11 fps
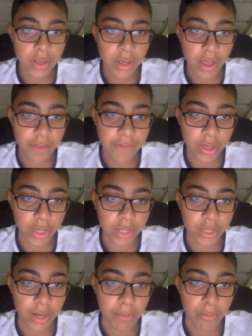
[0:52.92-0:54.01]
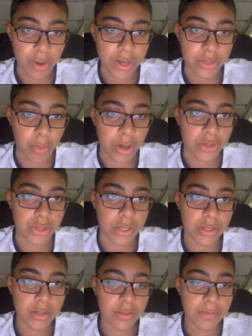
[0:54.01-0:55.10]
I feel like I'm ready to watch
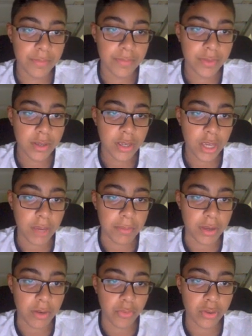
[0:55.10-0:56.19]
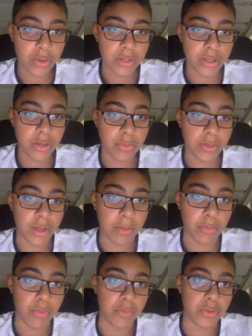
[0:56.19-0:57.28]
this. I mean, of course, Nintendo will get
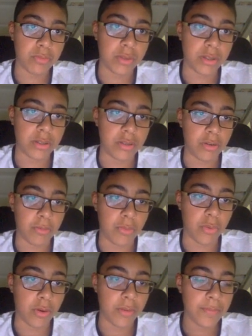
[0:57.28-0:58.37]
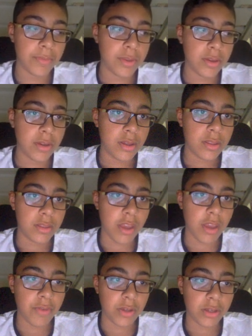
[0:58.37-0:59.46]
more views, because they're more... They
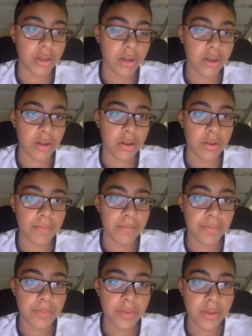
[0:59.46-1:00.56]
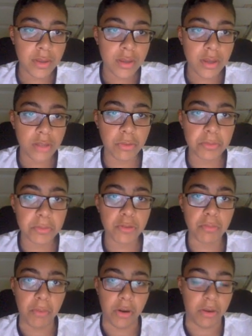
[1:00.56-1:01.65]
have, like, from Super
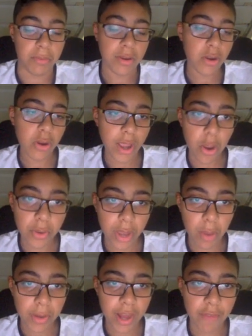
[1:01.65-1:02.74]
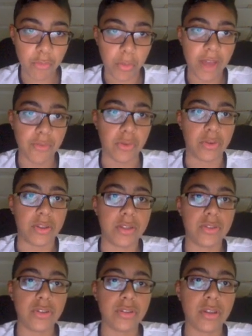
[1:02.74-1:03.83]
Mario. I mean, okay, whatever. This is
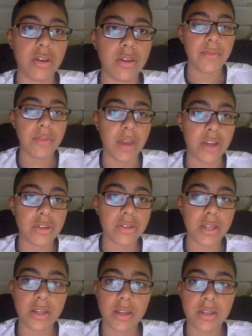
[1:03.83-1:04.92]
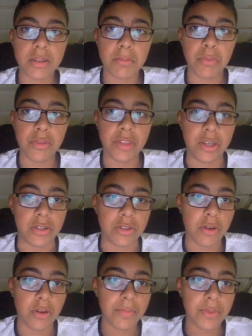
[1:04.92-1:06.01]
just a... I just like simple things, you know?